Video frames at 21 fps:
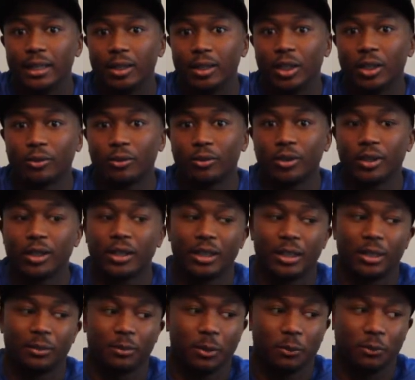the long run
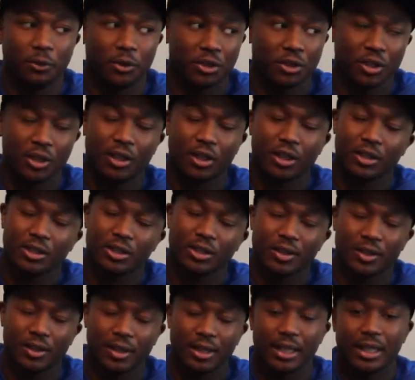and in future arcs.
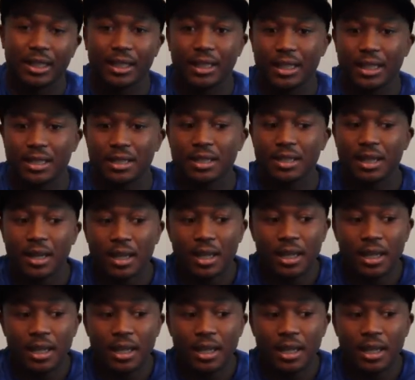So yeah, guys.